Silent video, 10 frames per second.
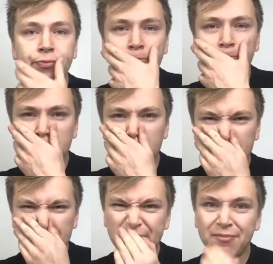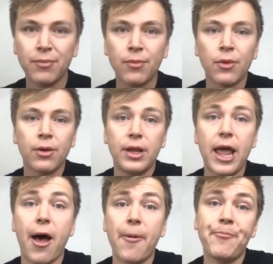2-3 months. Like
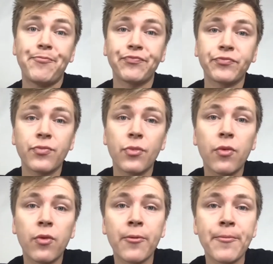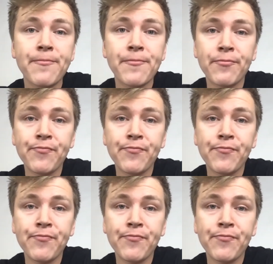it just